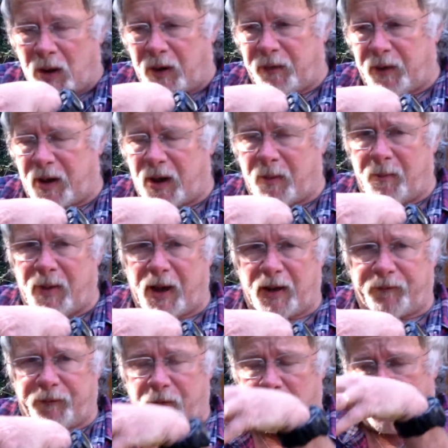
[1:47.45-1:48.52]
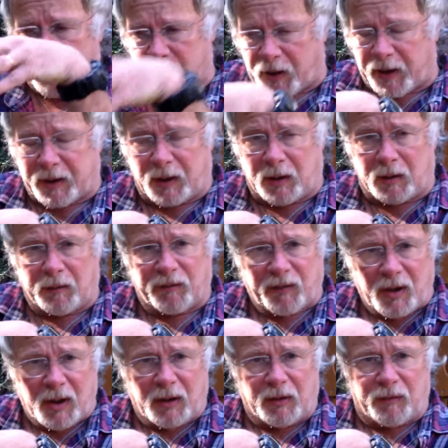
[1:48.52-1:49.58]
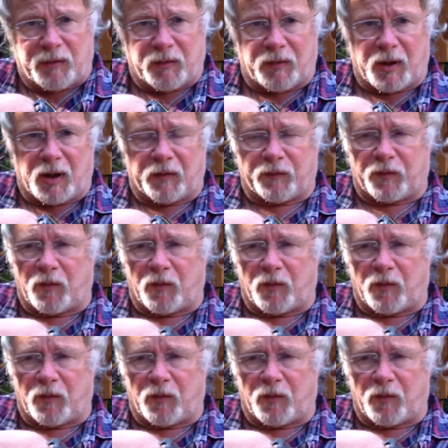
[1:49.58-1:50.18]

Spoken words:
And they're made for cracking seeds and that.